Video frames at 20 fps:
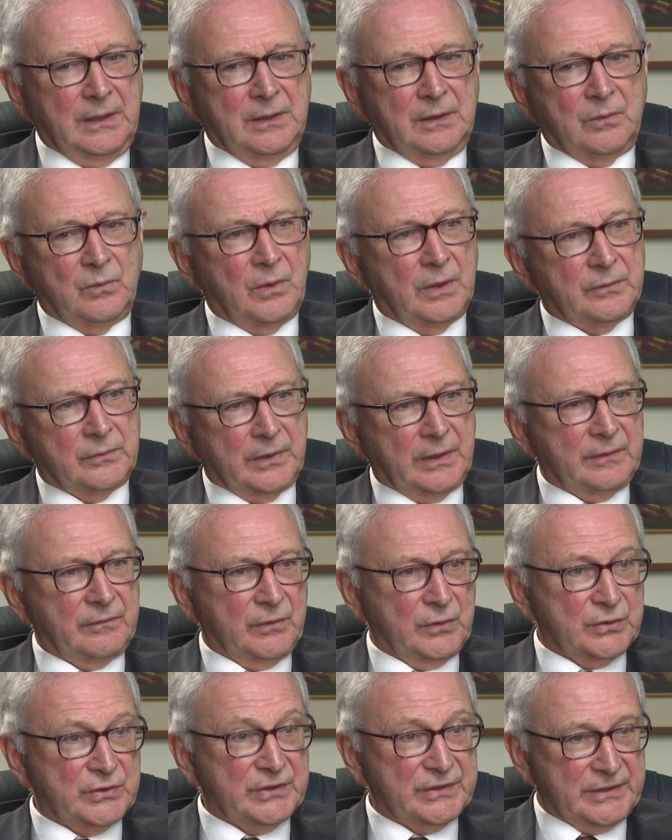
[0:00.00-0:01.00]
one right
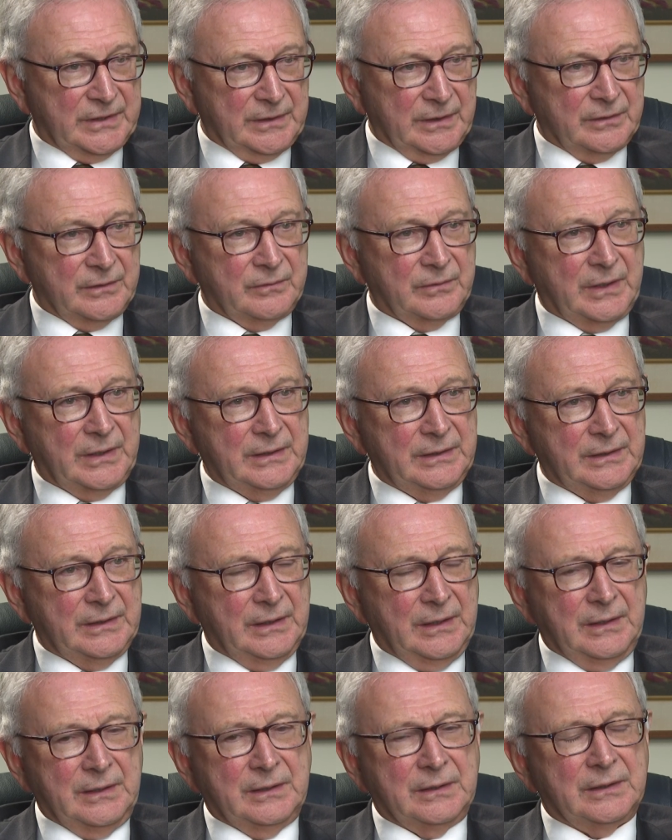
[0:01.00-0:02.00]
versus another right.
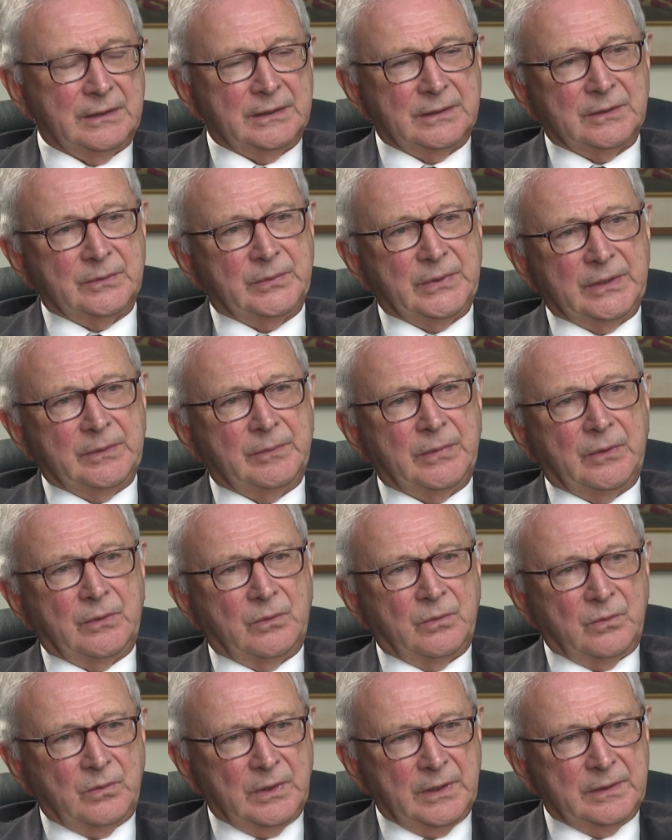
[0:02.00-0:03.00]
It'll be about
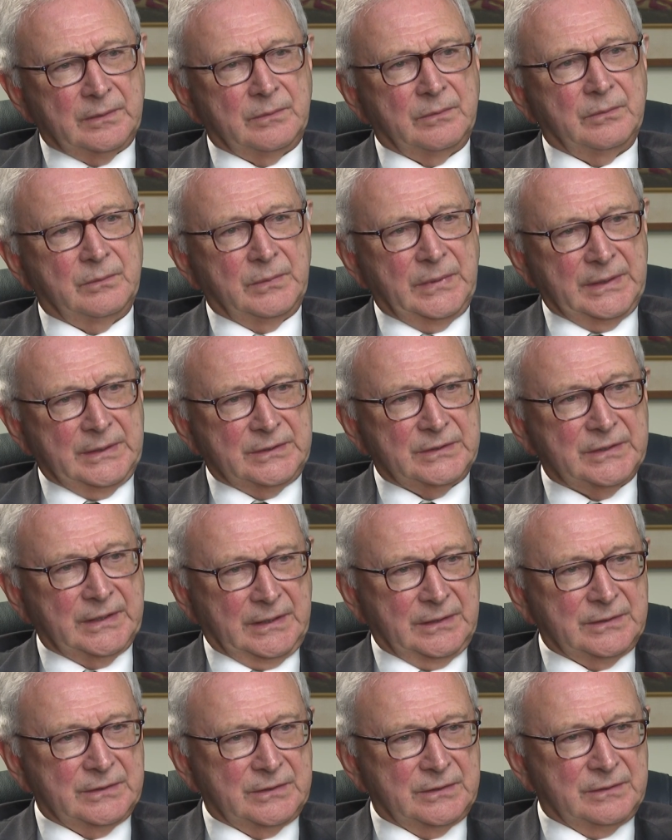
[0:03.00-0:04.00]
what makes
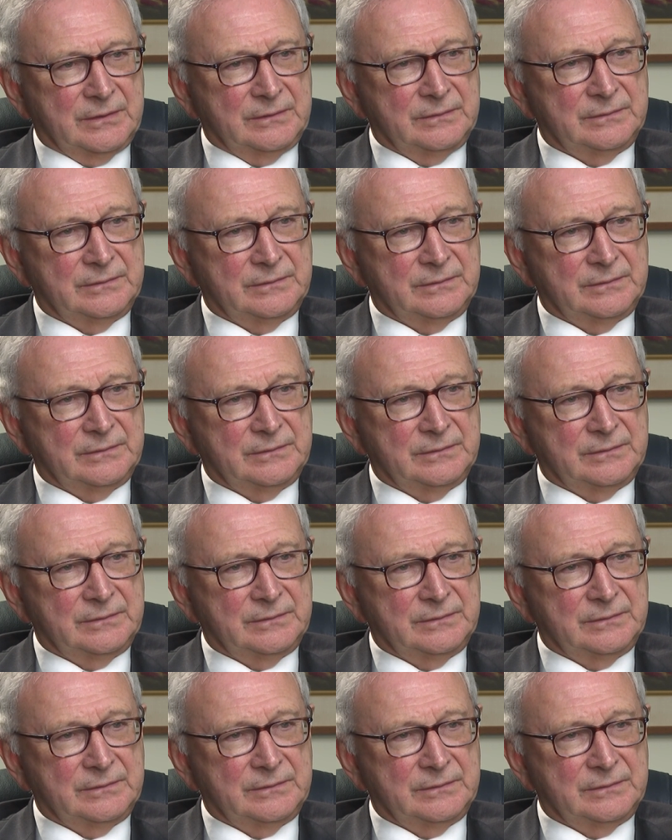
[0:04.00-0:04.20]
sense.